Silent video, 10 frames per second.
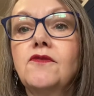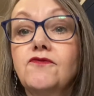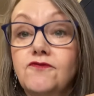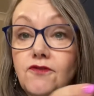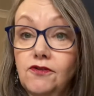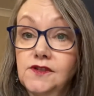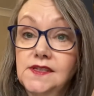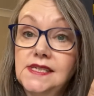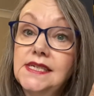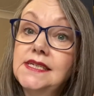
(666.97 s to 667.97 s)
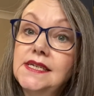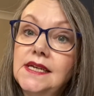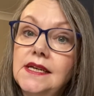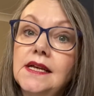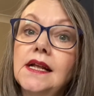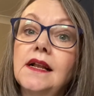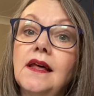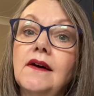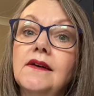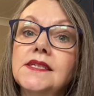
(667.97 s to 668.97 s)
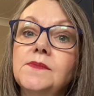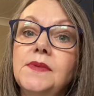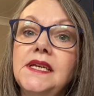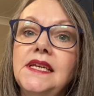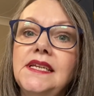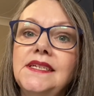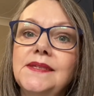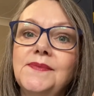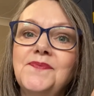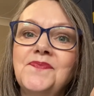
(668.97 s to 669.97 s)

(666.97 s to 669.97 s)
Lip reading: frosted glass beads.